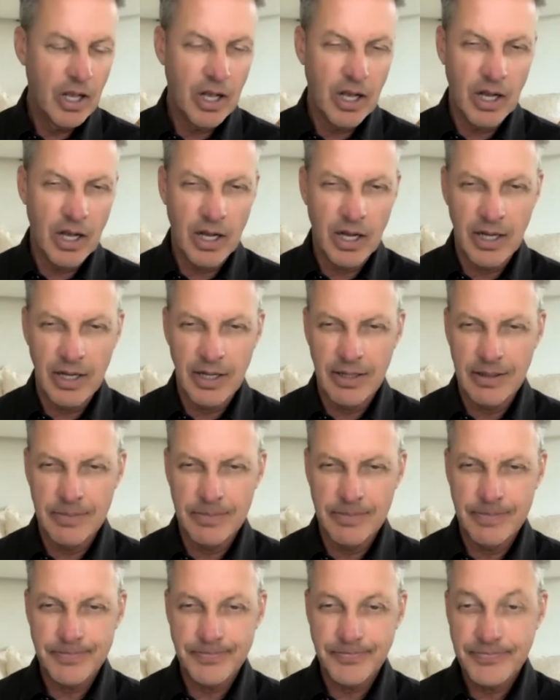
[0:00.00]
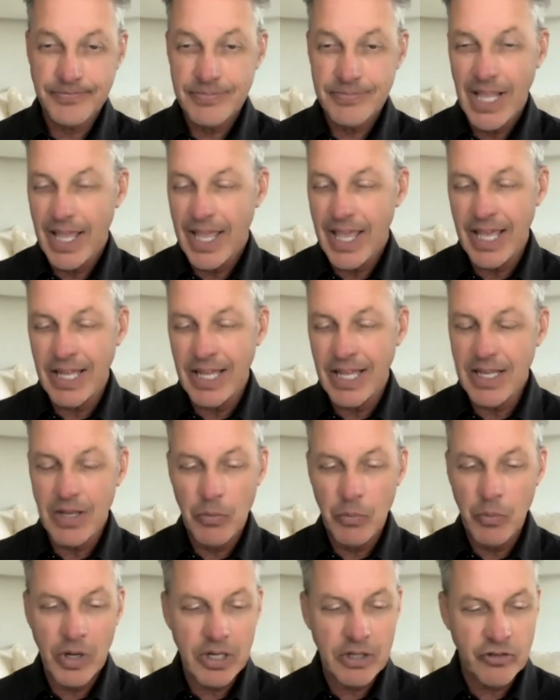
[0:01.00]
And
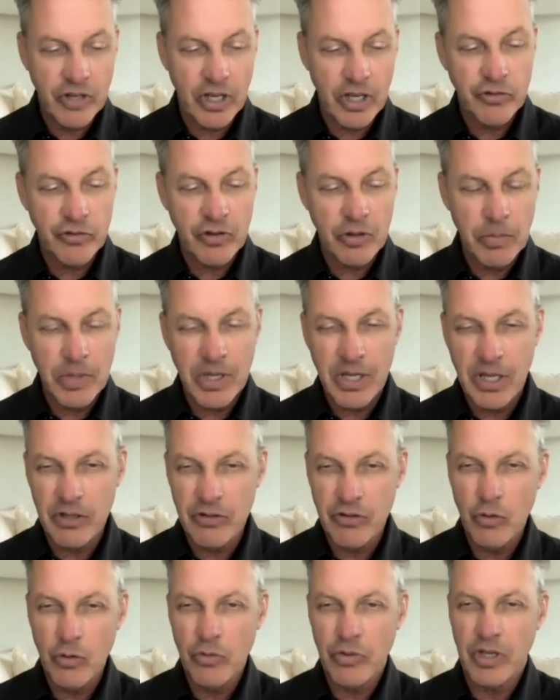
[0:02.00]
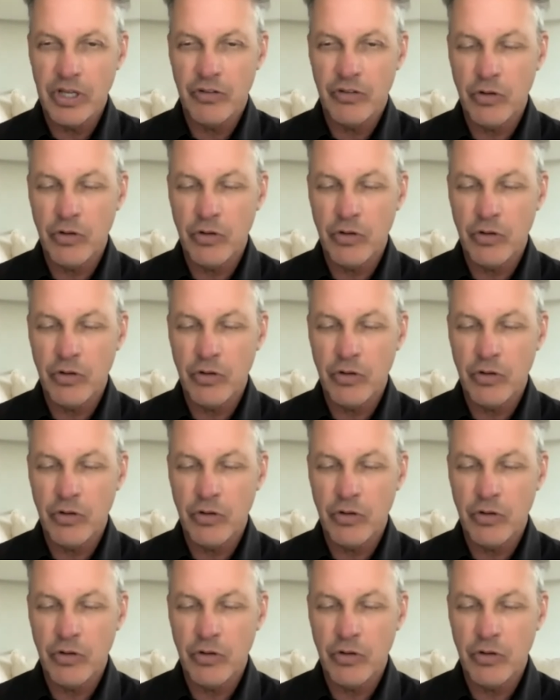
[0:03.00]
what it says to me are two things.